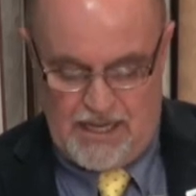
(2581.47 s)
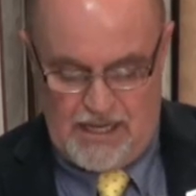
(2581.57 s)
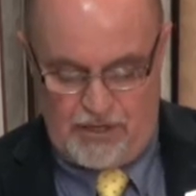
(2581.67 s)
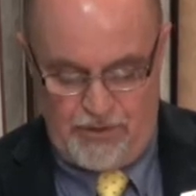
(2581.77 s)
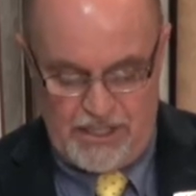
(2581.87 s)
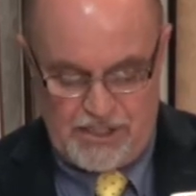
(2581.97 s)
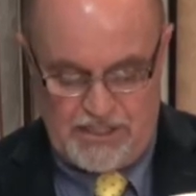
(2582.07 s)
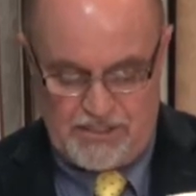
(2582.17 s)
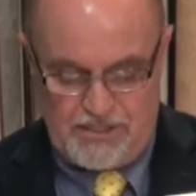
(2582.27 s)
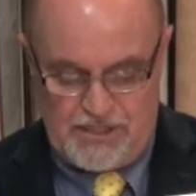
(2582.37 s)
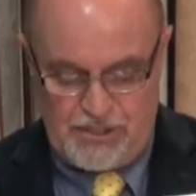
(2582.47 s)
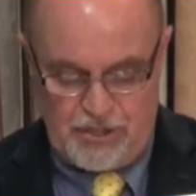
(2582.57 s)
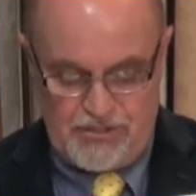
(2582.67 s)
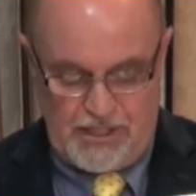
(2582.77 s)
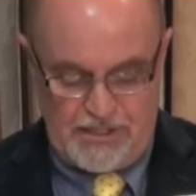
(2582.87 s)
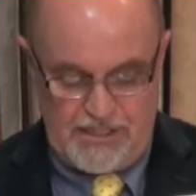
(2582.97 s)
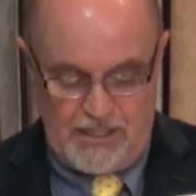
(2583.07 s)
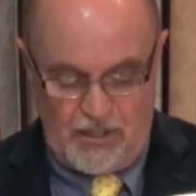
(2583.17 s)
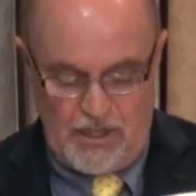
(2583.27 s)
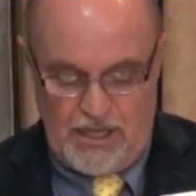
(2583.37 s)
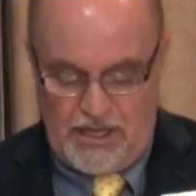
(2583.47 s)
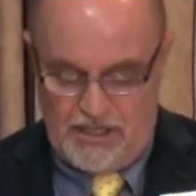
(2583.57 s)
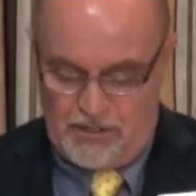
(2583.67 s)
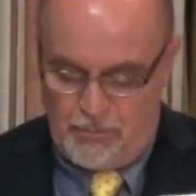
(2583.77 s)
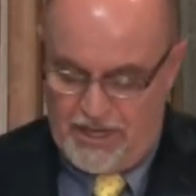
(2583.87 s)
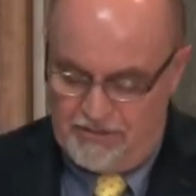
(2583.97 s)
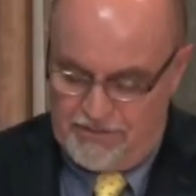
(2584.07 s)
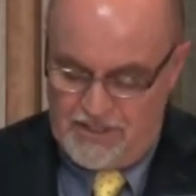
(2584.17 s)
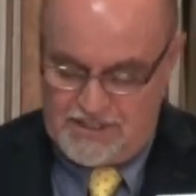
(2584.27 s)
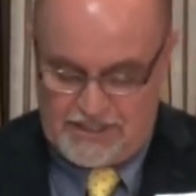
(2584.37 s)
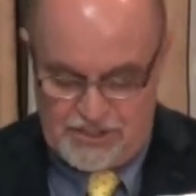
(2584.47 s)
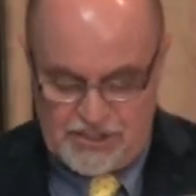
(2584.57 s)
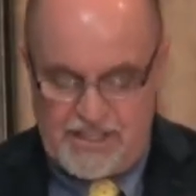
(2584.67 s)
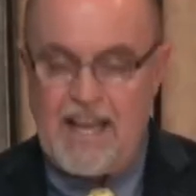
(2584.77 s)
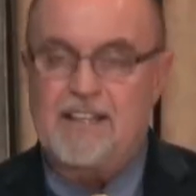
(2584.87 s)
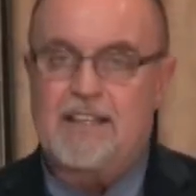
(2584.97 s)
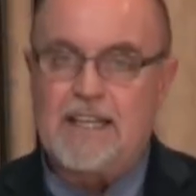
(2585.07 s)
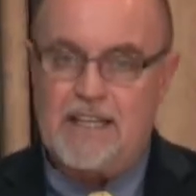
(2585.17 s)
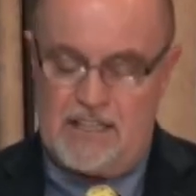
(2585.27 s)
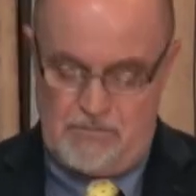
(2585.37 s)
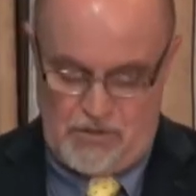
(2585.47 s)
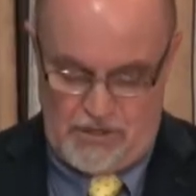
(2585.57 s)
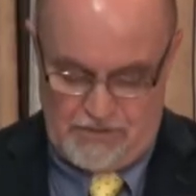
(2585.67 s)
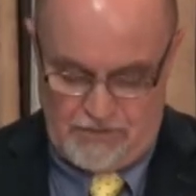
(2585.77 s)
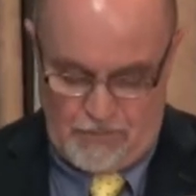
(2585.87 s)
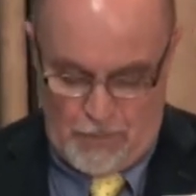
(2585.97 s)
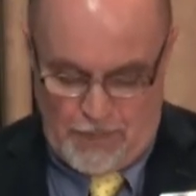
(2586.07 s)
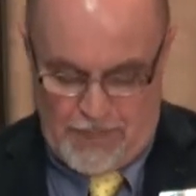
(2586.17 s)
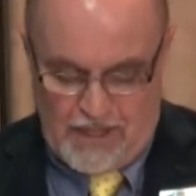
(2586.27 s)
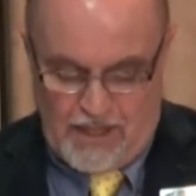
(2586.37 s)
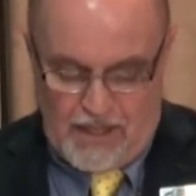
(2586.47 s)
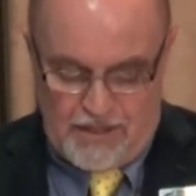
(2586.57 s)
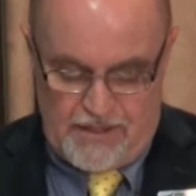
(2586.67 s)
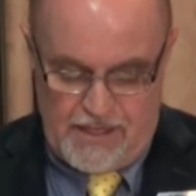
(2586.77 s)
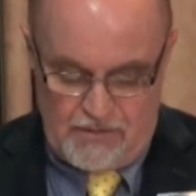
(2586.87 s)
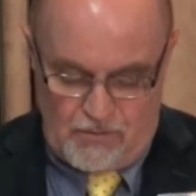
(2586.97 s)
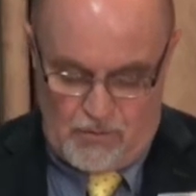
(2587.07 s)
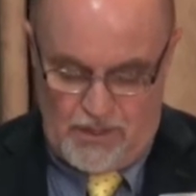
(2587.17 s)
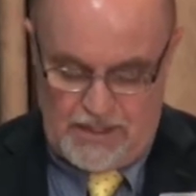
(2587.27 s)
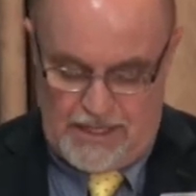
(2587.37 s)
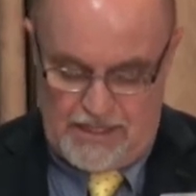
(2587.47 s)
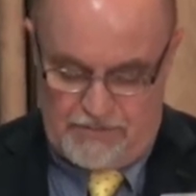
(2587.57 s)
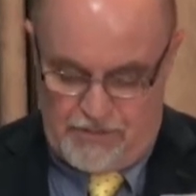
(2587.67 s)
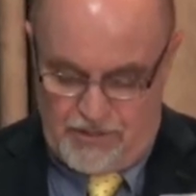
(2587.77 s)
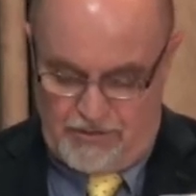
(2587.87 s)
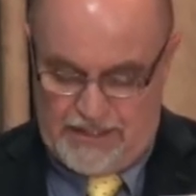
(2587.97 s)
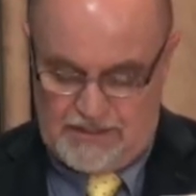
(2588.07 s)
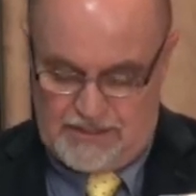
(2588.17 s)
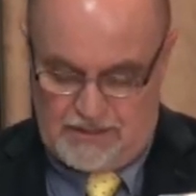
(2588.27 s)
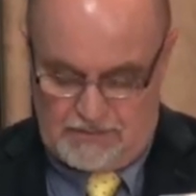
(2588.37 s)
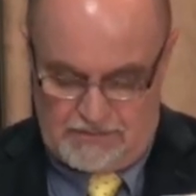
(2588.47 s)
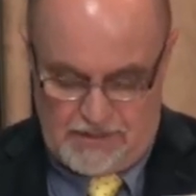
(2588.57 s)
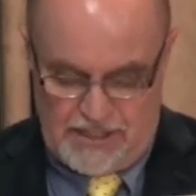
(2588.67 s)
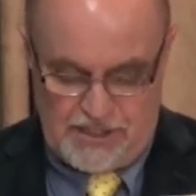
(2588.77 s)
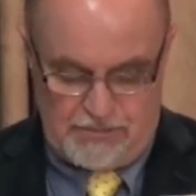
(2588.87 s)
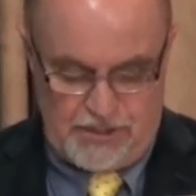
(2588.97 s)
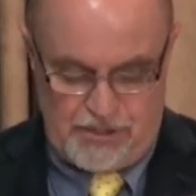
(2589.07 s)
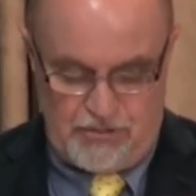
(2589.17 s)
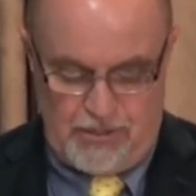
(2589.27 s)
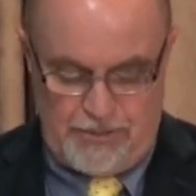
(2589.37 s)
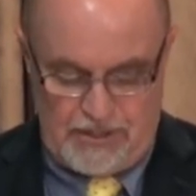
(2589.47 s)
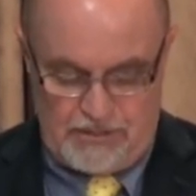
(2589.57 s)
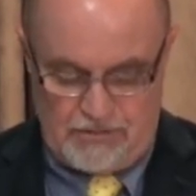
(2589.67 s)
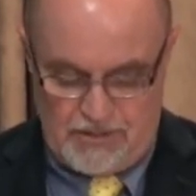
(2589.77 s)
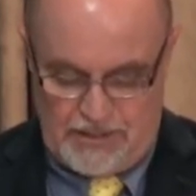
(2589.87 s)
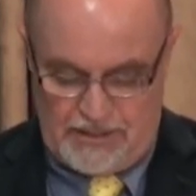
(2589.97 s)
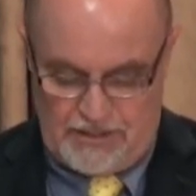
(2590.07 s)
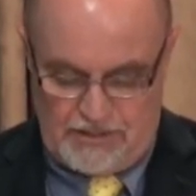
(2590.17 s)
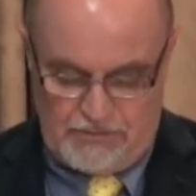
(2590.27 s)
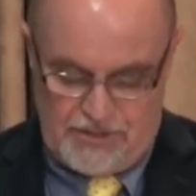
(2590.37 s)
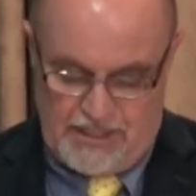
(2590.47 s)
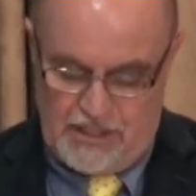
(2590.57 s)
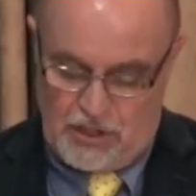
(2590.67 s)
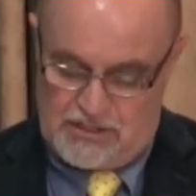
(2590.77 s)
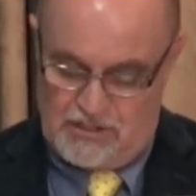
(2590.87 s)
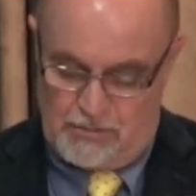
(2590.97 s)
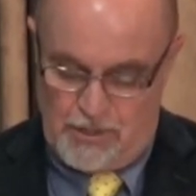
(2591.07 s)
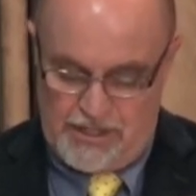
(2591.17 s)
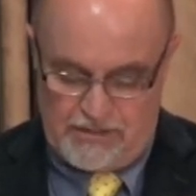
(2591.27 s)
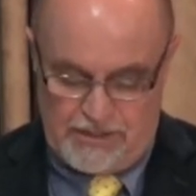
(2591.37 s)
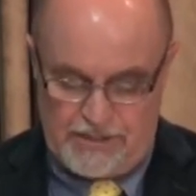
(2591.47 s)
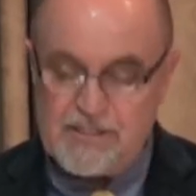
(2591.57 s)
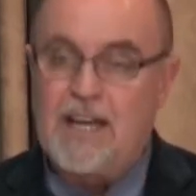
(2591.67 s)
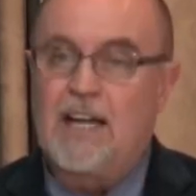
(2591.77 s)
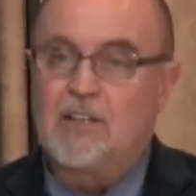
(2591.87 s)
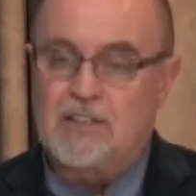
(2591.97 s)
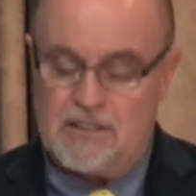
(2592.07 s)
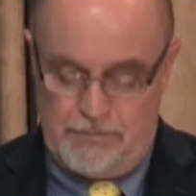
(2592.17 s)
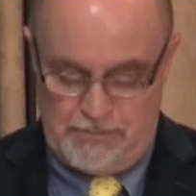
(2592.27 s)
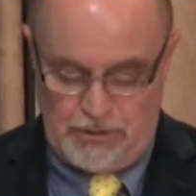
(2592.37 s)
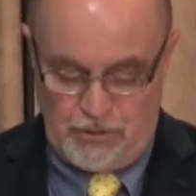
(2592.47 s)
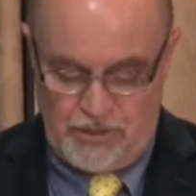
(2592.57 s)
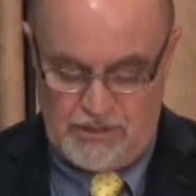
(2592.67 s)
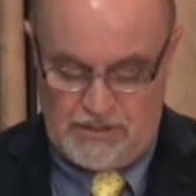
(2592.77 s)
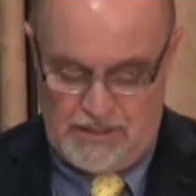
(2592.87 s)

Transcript: and readjust decisions until your brain feels like it just can't think anymore. Then one day the phone rings and customers show up at the door and the sun looks a little brighter and the sky looks a little bit bluer.